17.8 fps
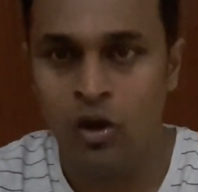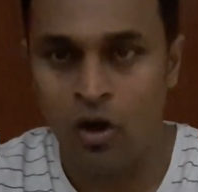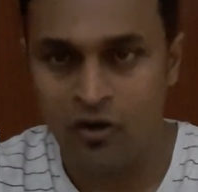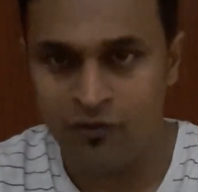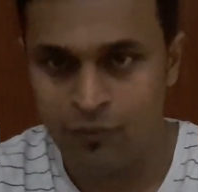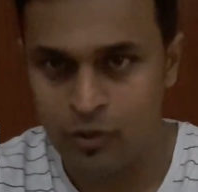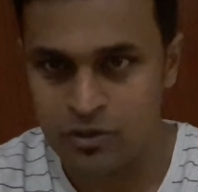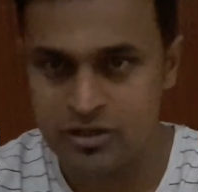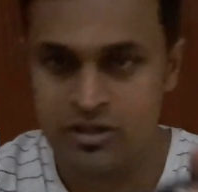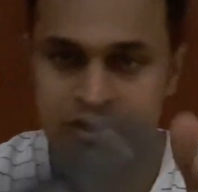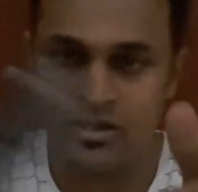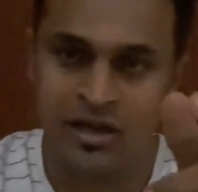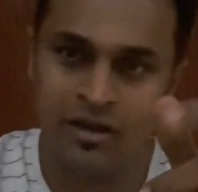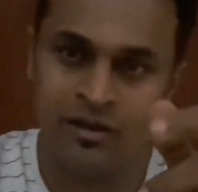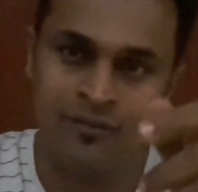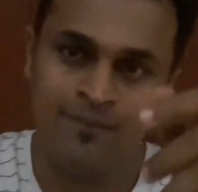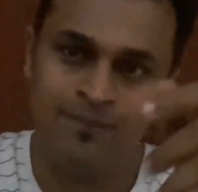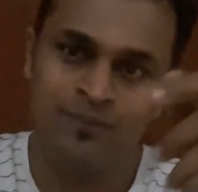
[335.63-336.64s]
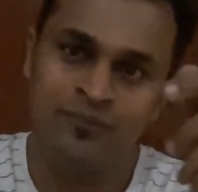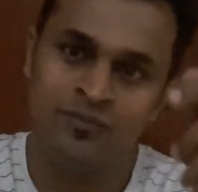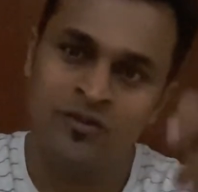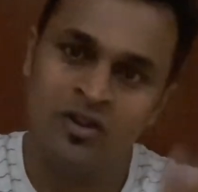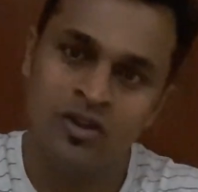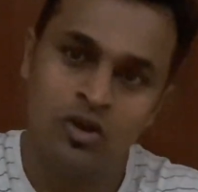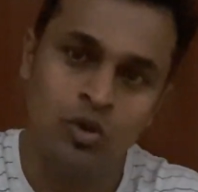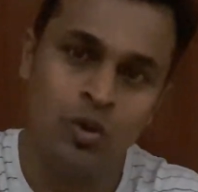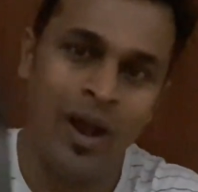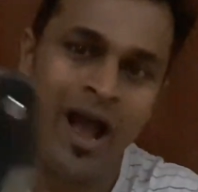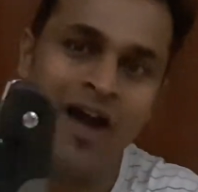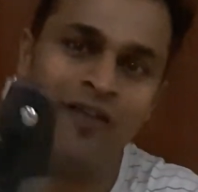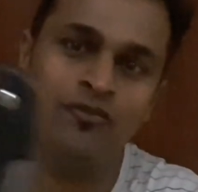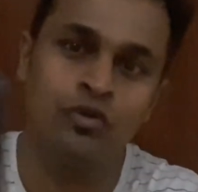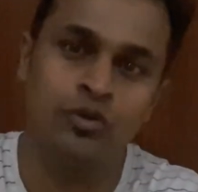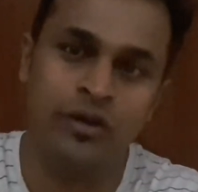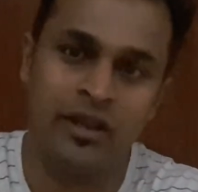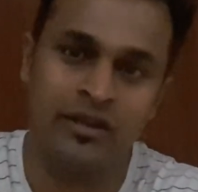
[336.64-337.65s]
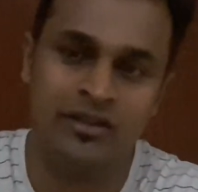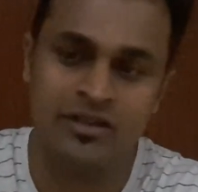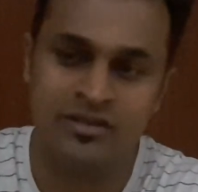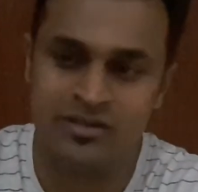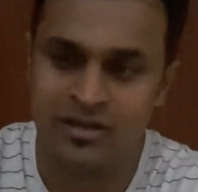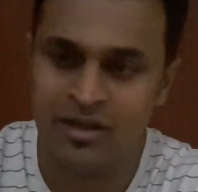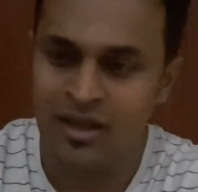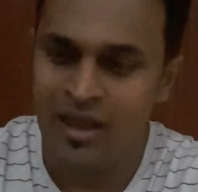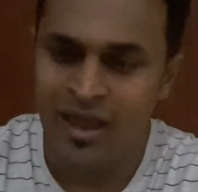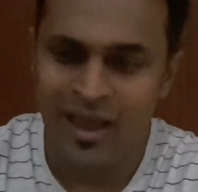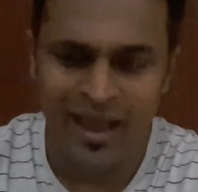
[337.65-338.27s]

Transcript: a lot of processing, you have to take this.